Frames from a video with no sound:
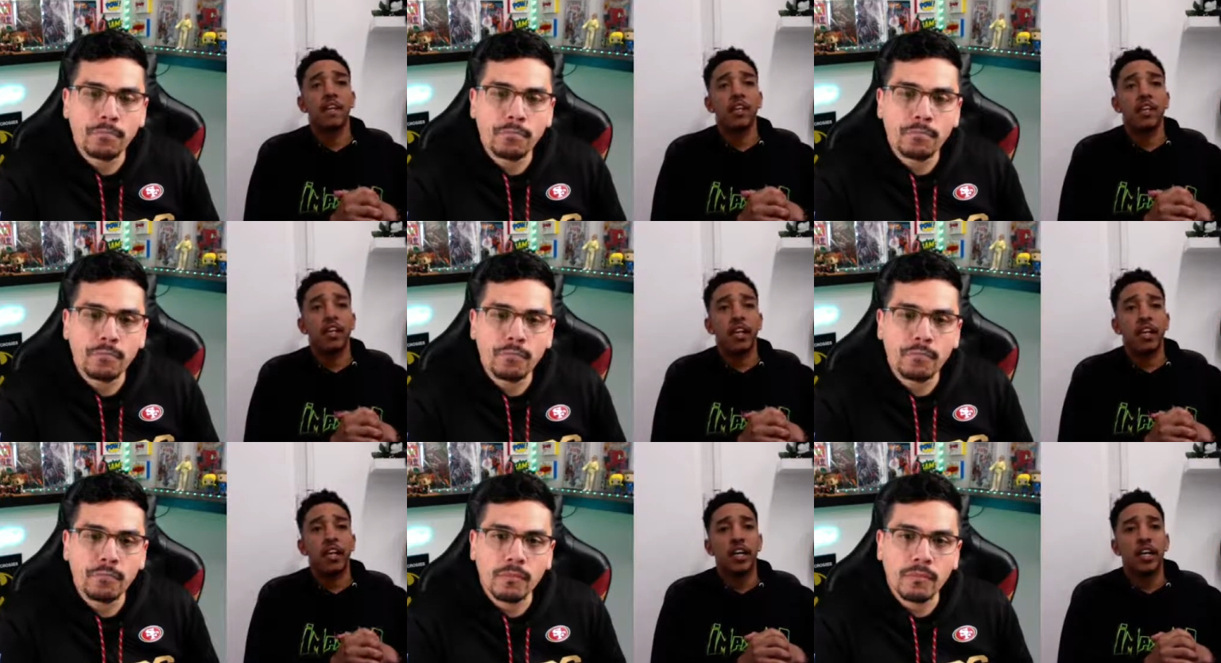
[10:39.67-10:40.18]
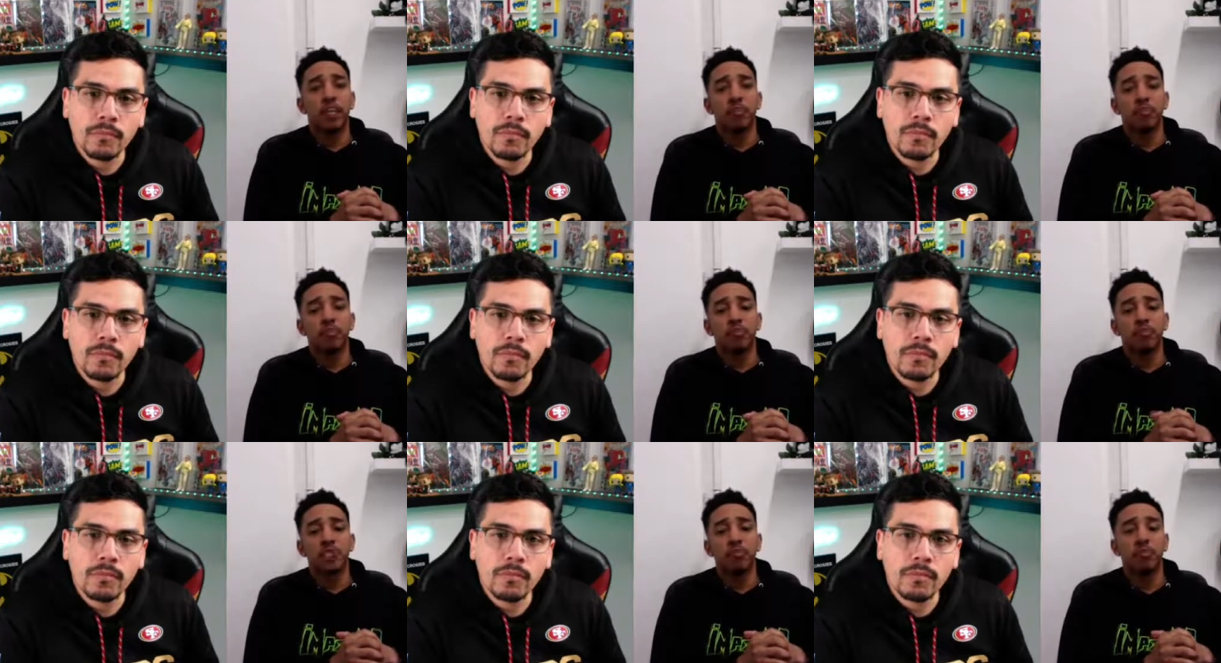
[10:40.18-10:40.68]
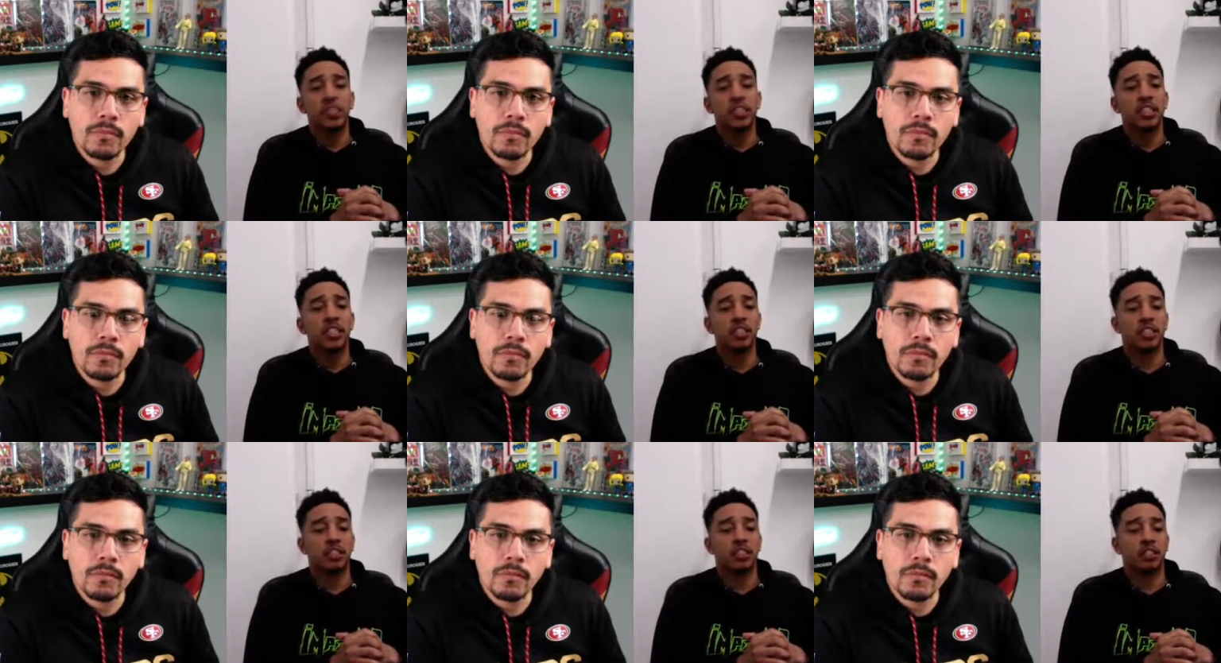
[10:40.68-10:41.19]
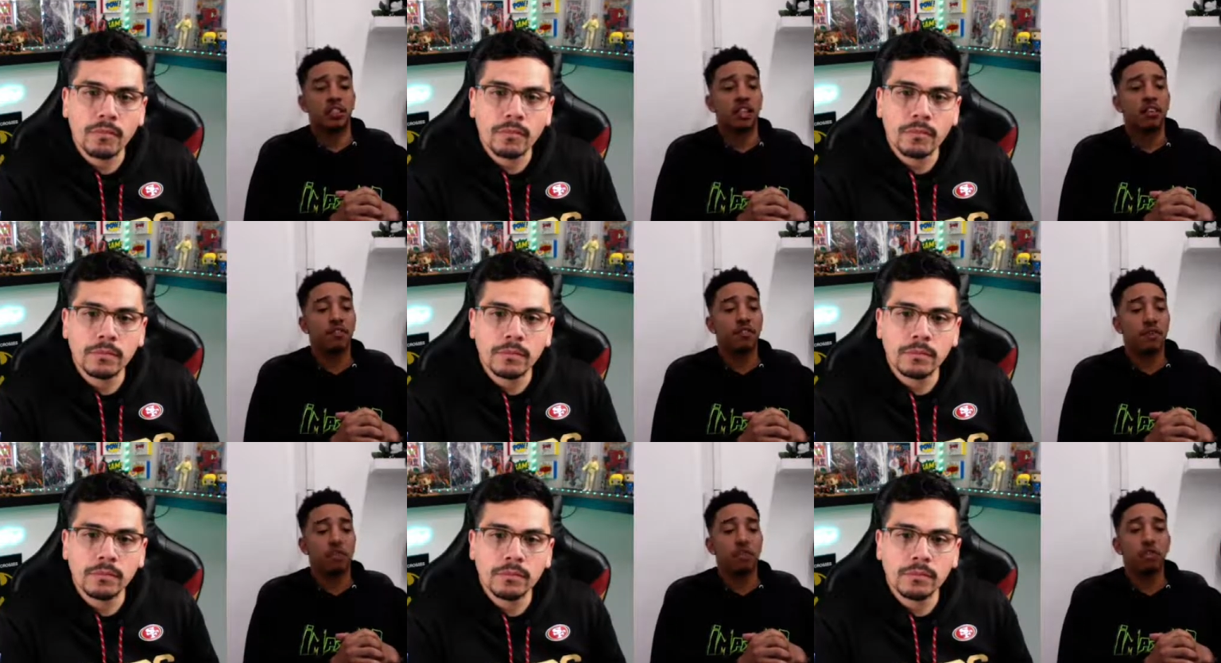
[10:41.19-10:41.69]
Speaker 1: um, this business is tough
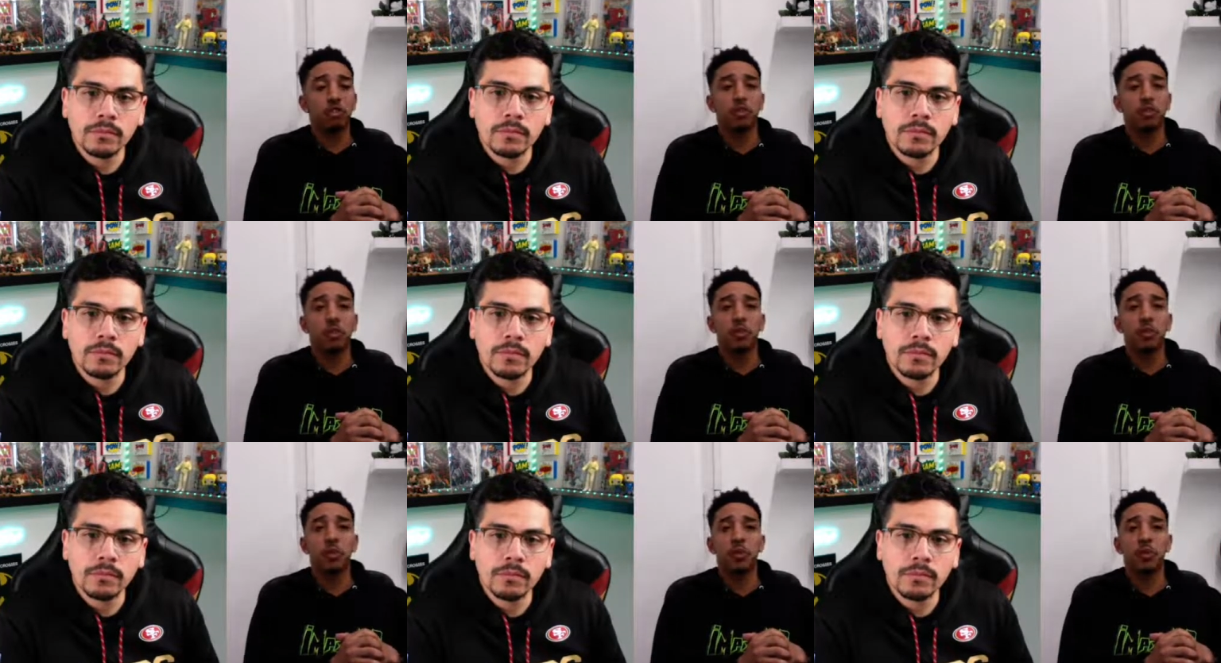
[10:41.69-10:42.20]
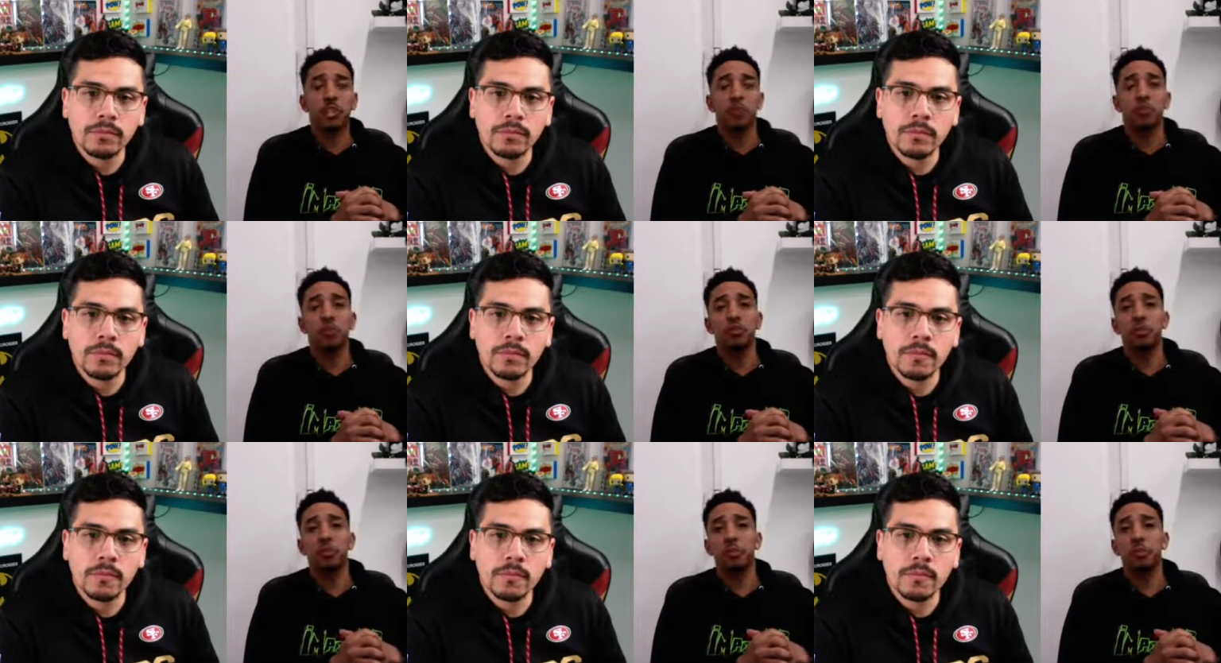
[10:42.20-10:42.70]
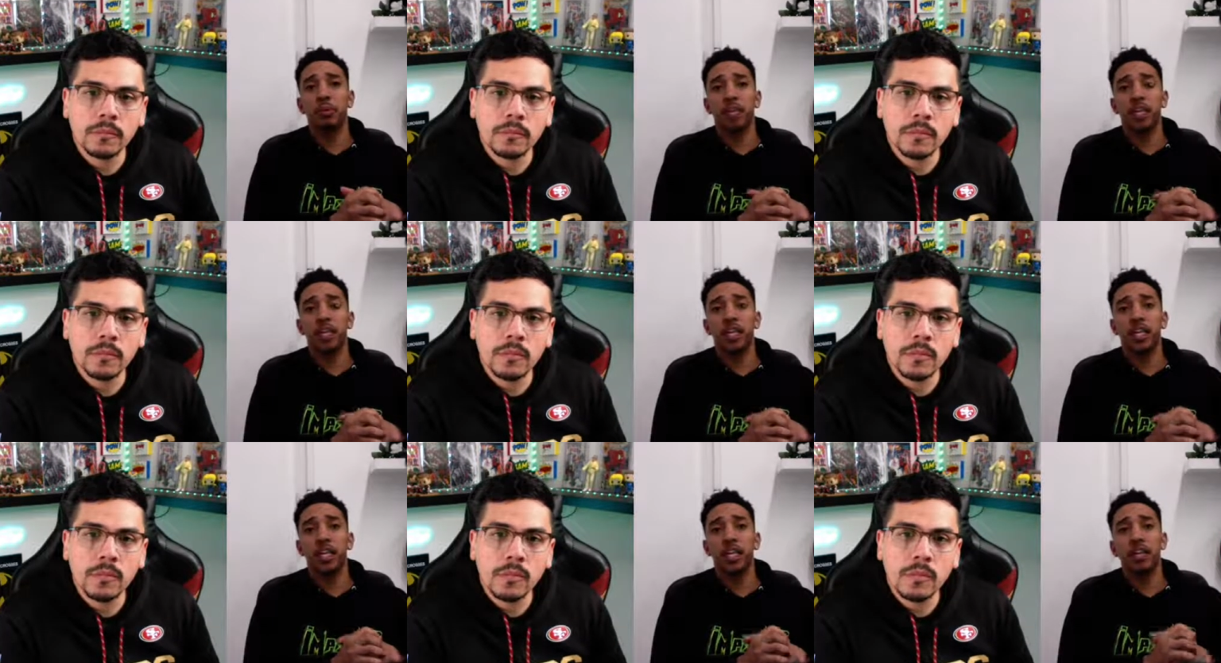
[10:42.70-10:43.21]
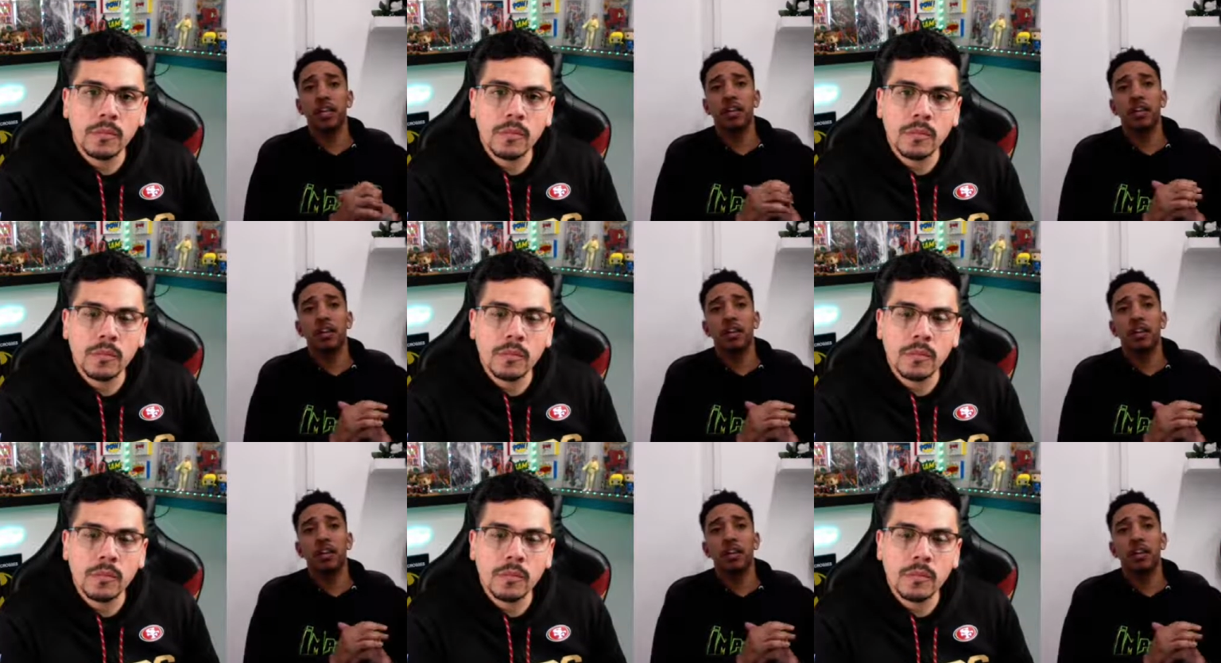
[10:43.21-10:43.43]
for most people because most people in it